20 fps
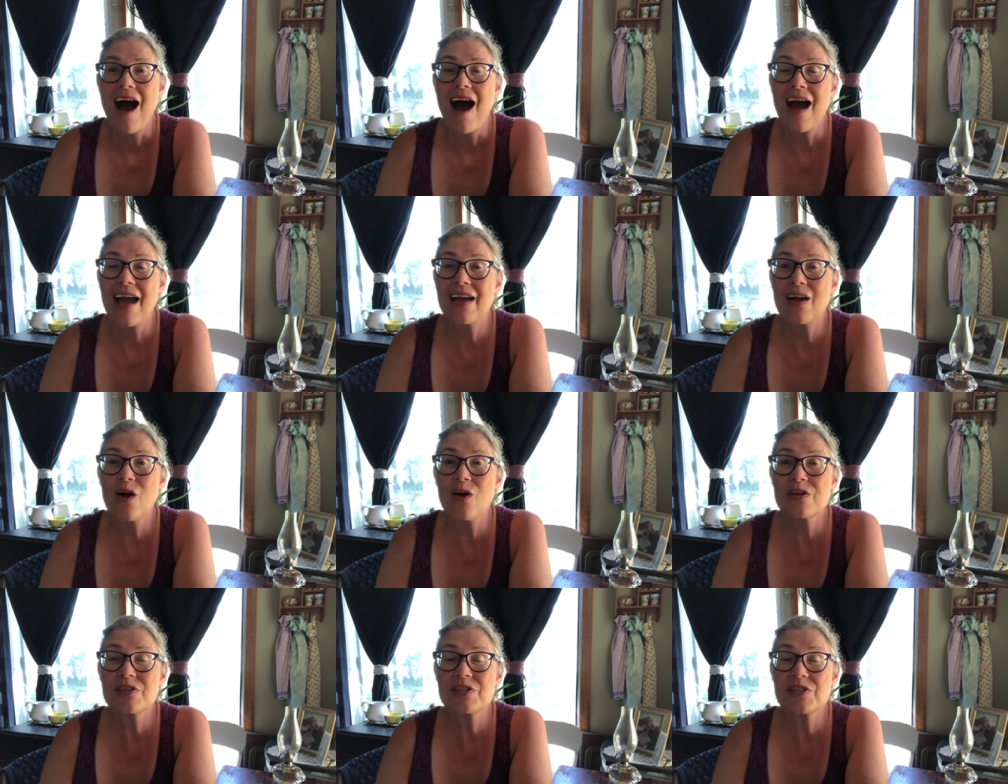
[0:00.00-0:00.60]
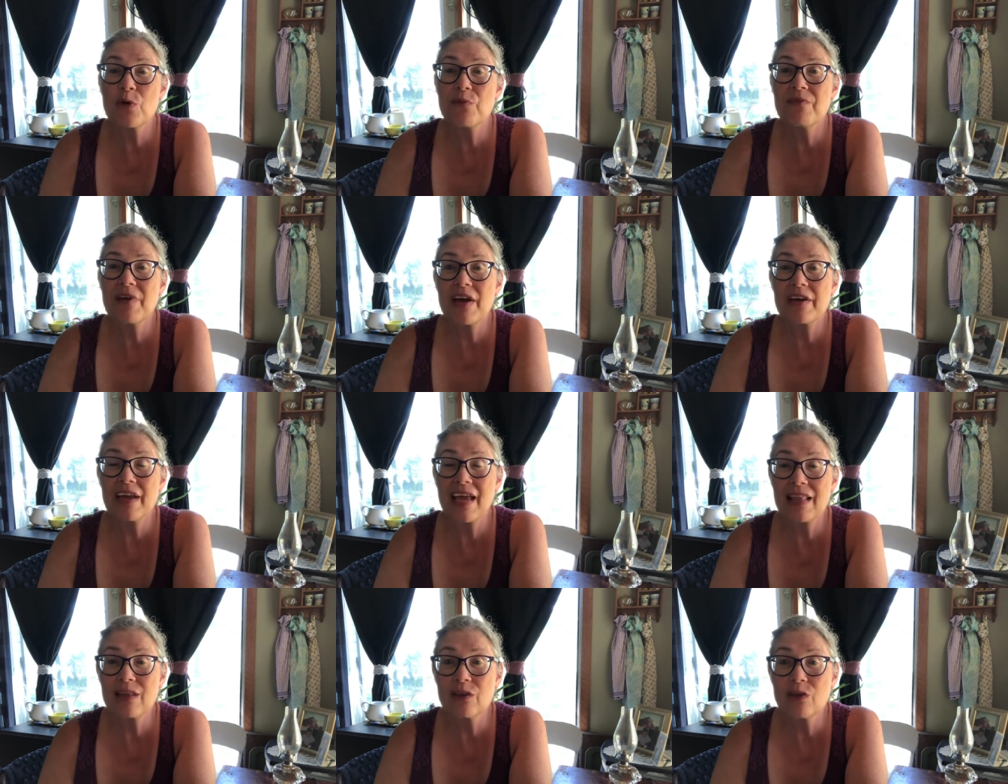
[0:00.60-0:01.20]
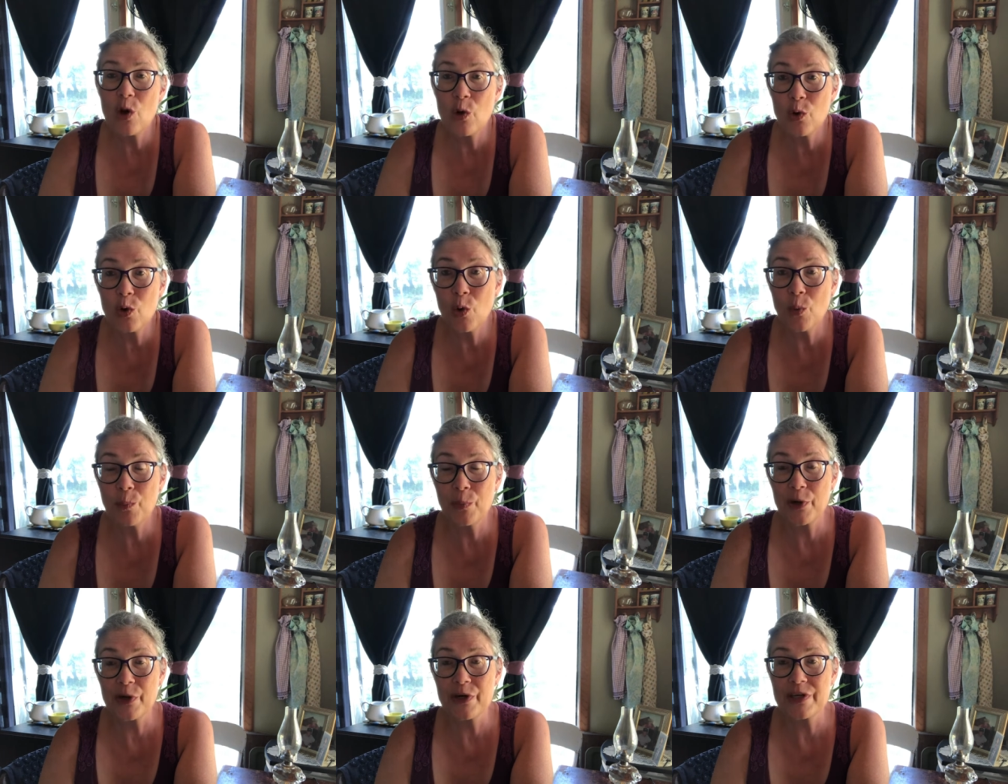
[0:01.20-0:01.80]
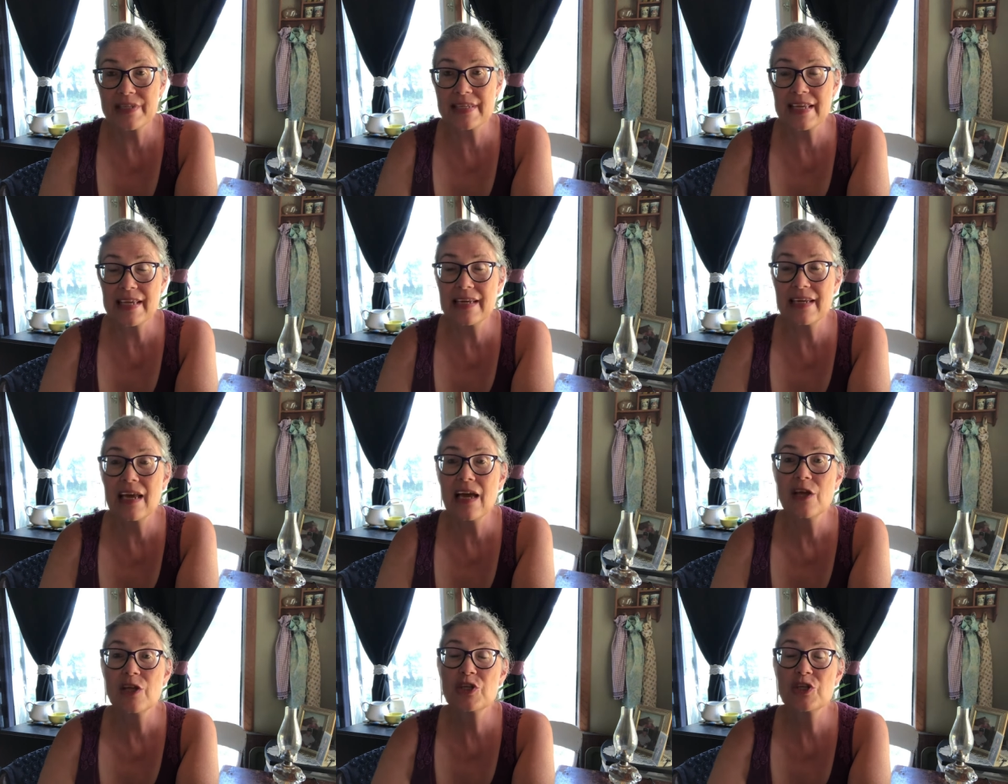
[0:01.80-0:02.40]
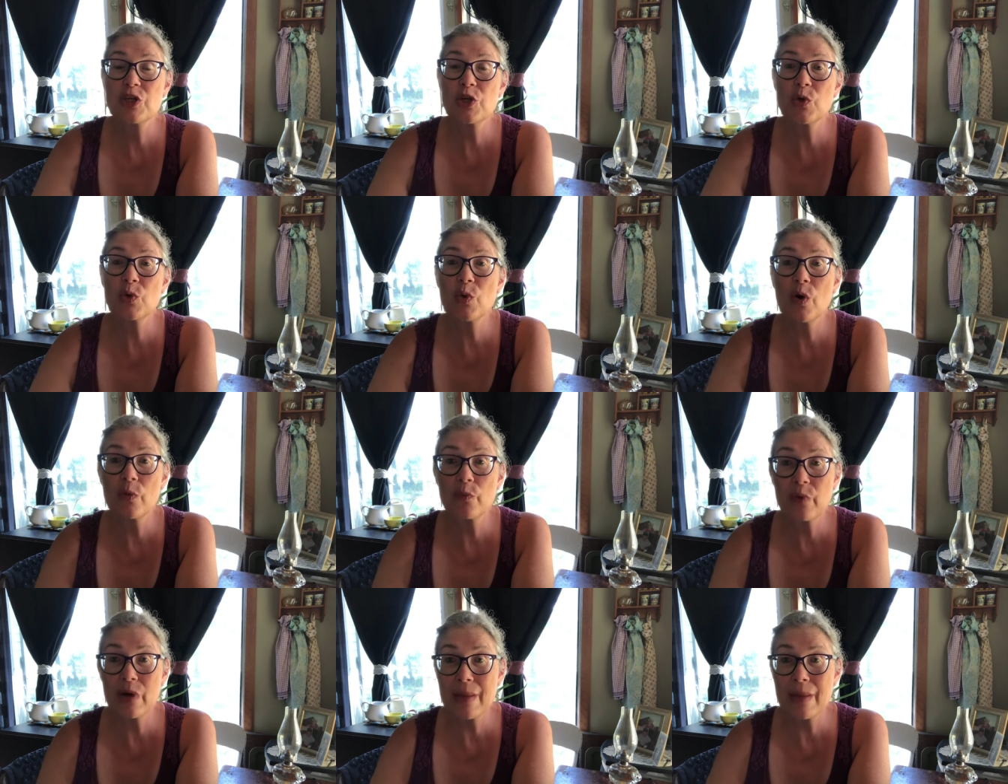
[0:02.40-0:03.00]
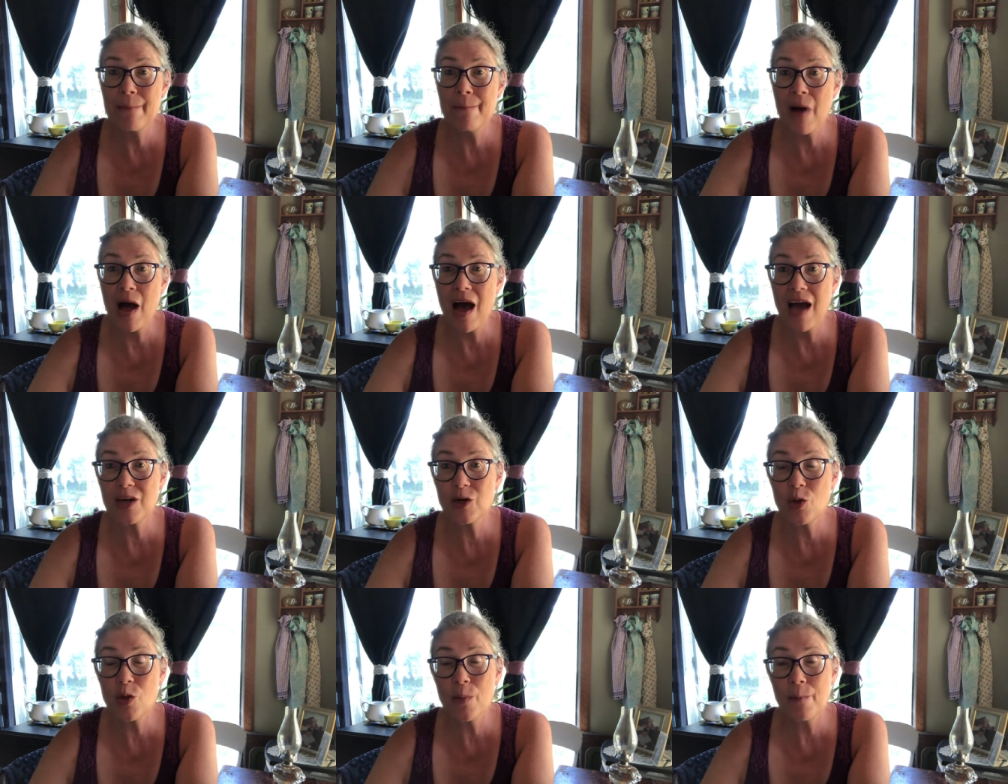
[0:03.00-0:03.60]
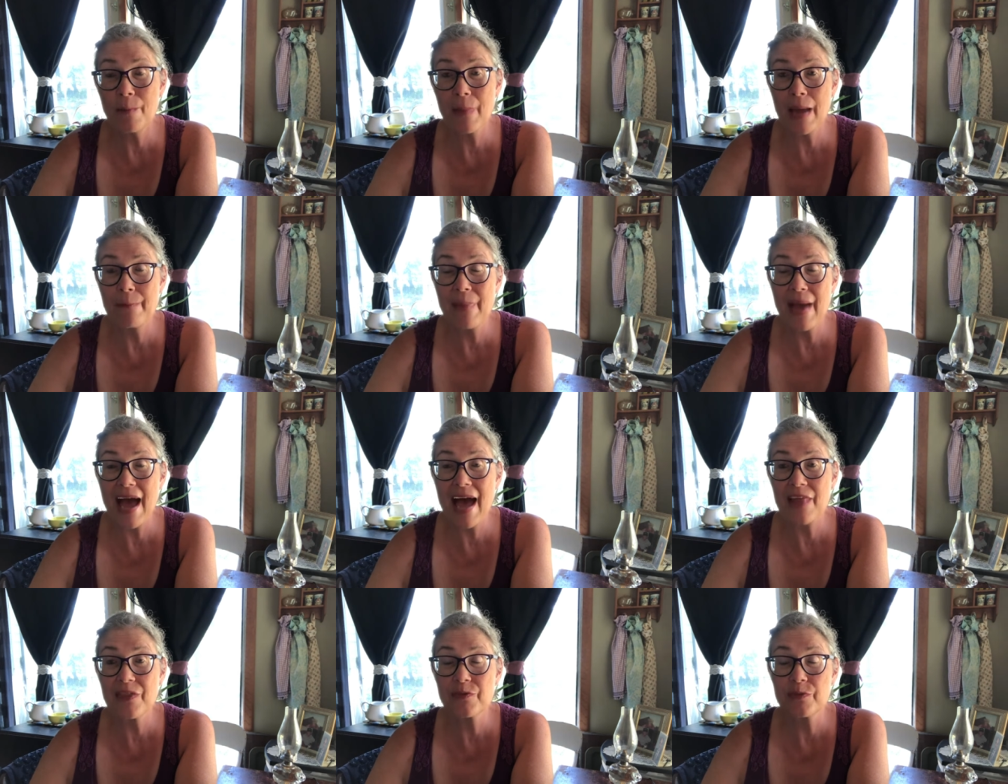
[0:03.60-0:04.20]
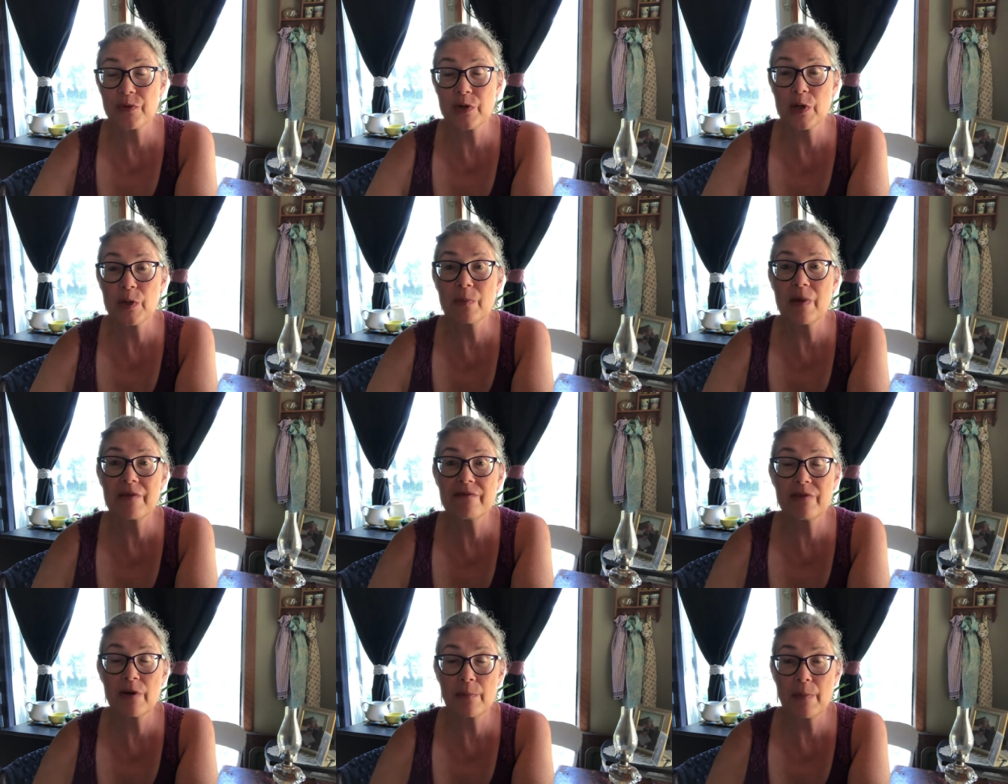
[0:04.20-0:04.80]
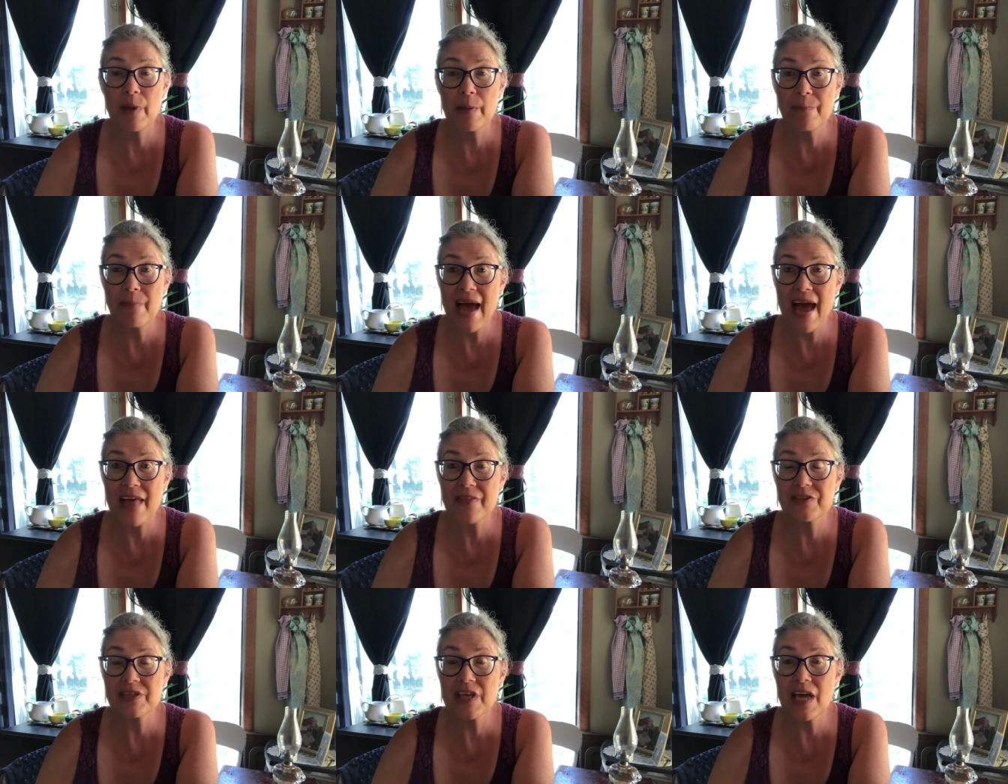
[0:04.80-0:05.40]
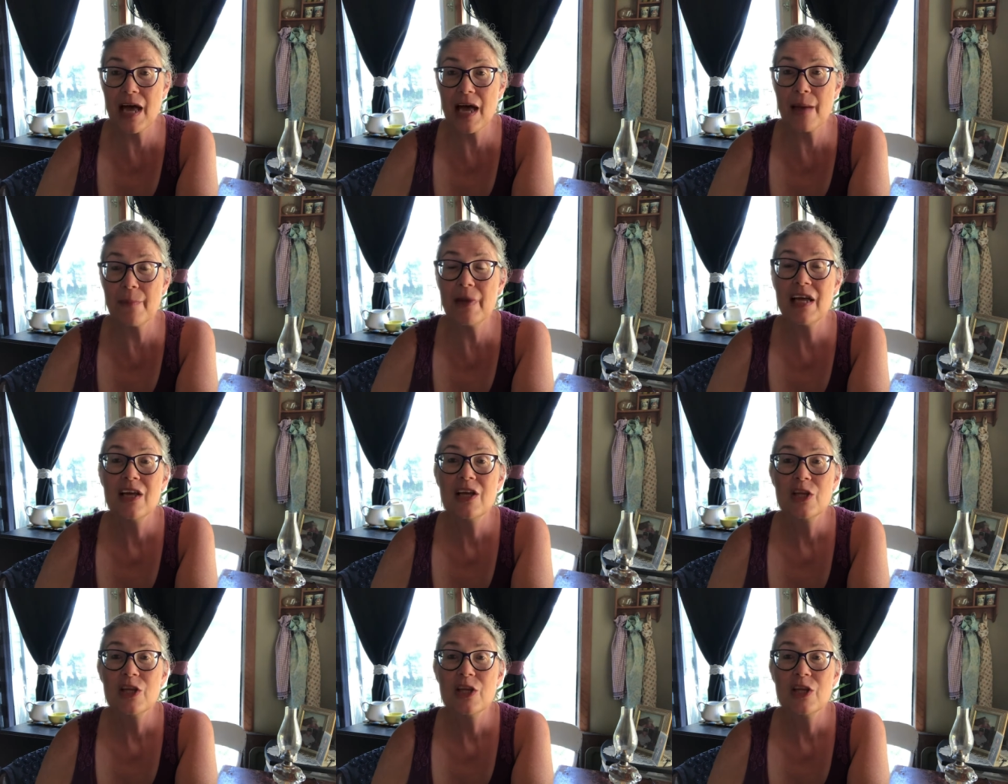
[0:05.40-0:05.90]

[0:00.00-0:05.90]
I also found a local person to remodel my bathroom from a bathtub